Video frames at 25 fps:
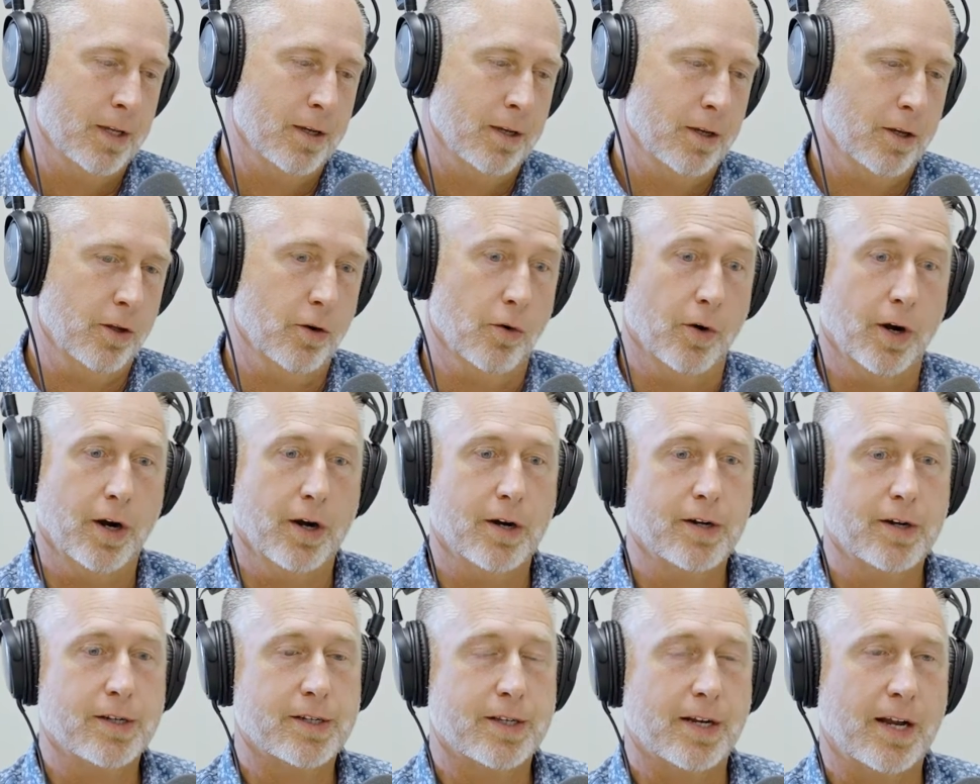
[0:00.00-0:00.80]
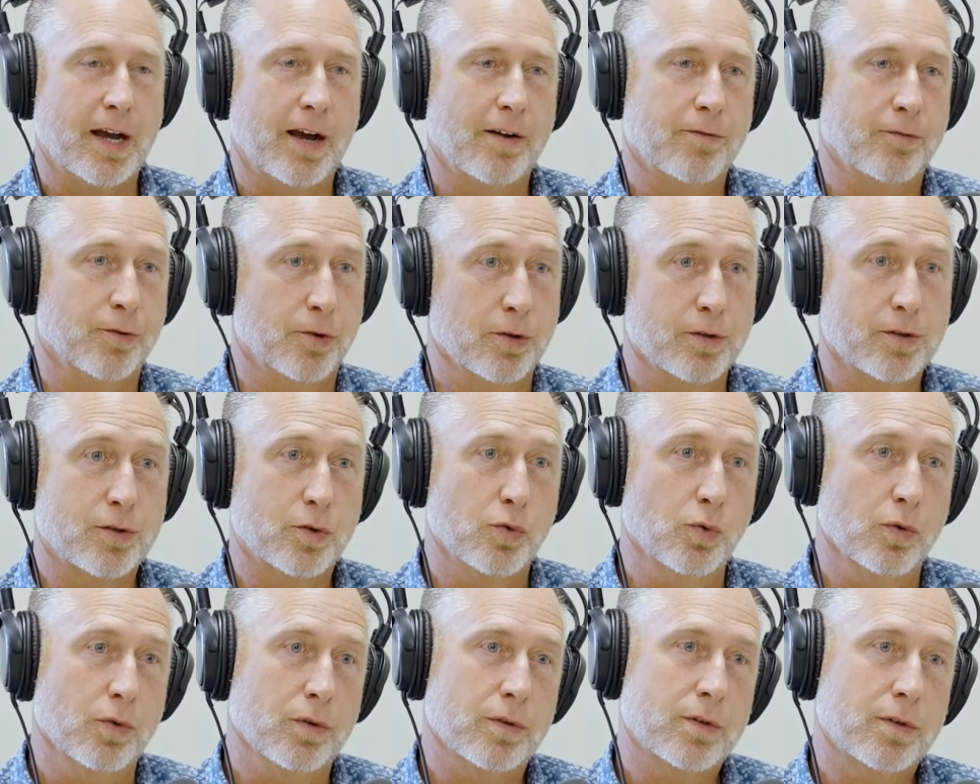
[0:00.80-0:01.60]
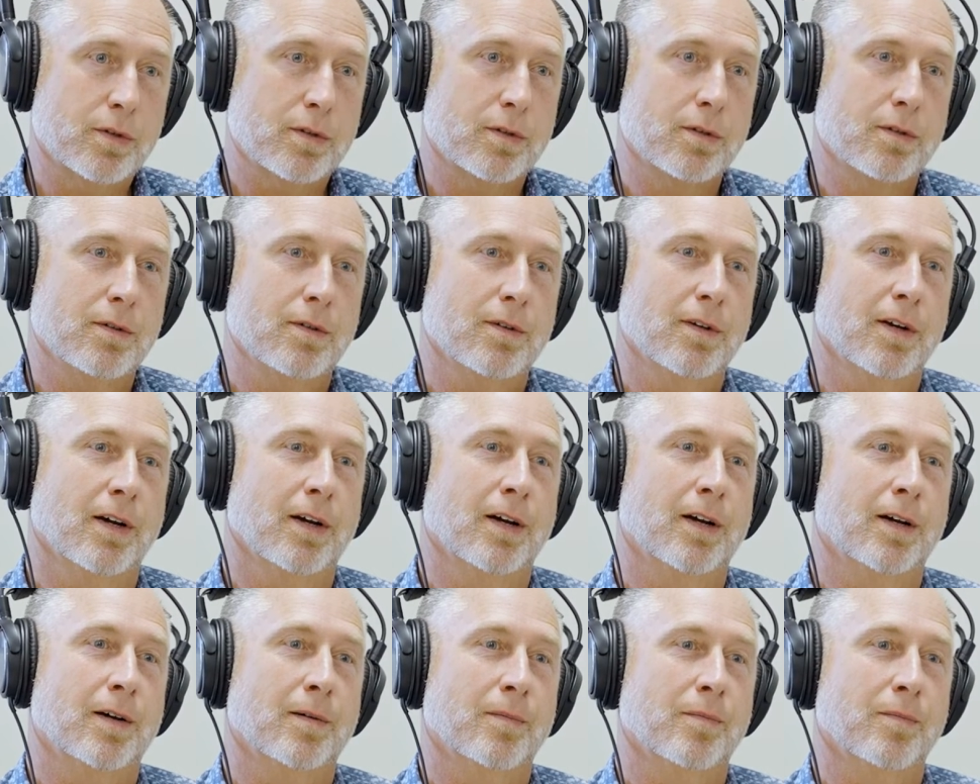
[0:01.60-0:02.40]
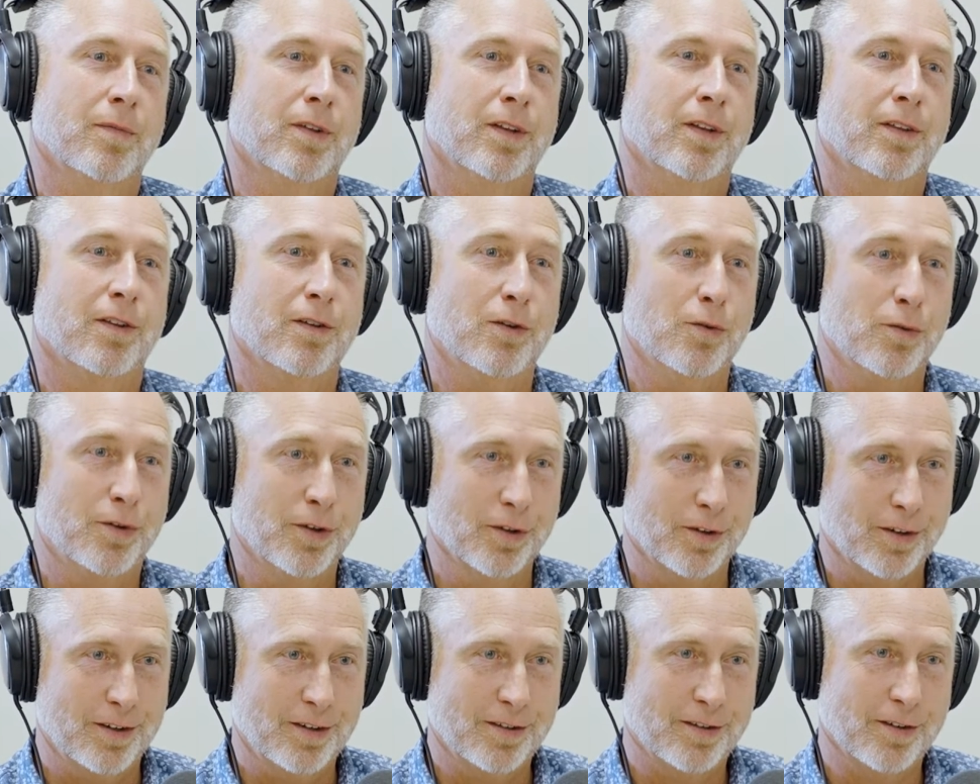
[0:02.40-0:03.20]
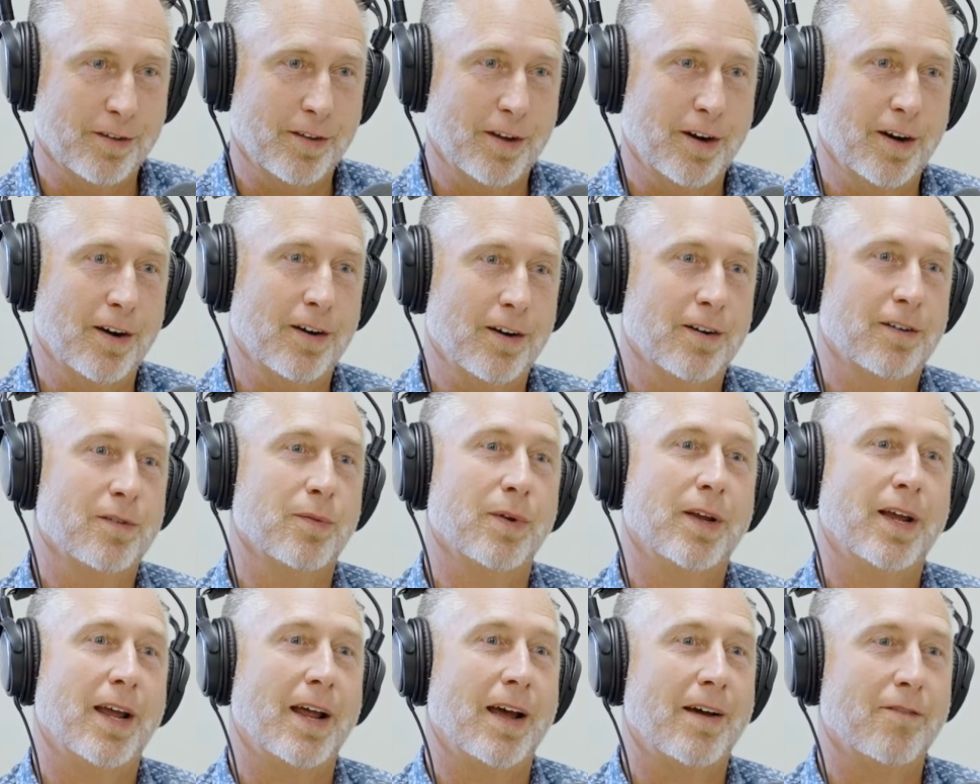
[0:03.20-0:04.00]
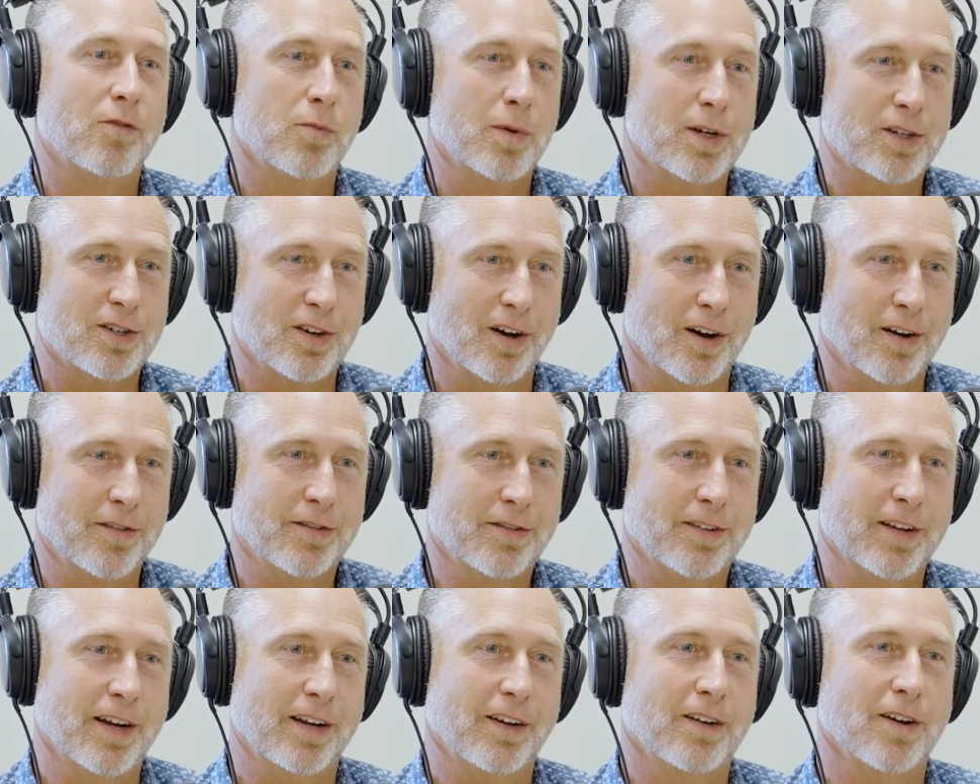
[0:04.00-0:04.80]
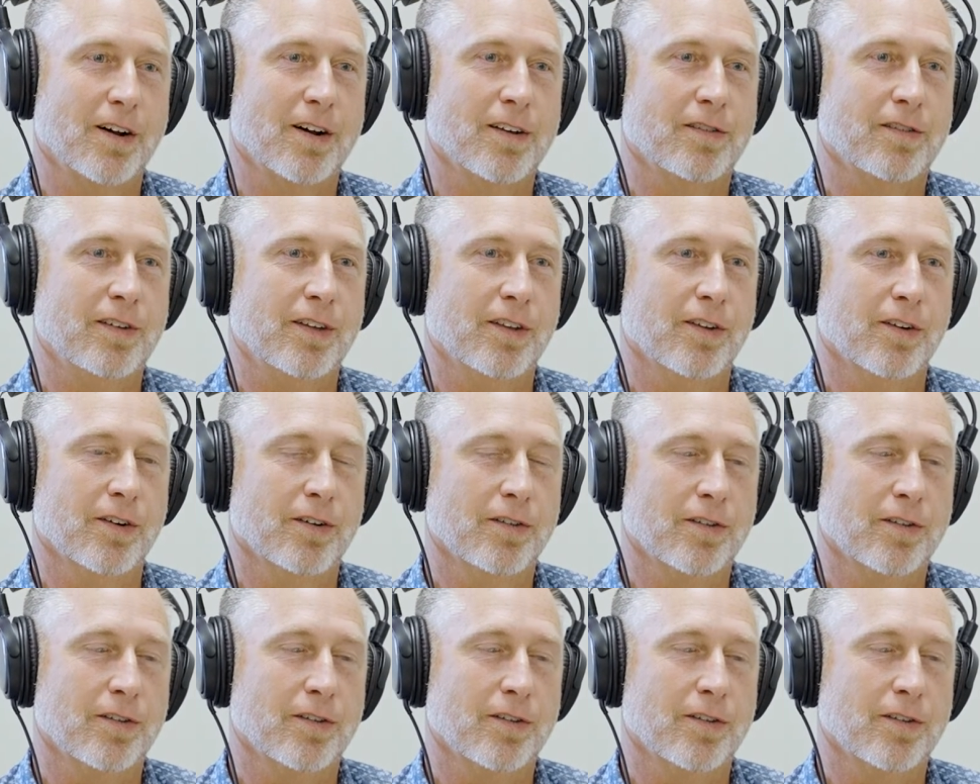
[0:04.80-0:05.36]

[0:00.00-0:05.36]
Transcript: areas that have good schools, that the utilities are there, because we can't have a bunch of offsite costs either.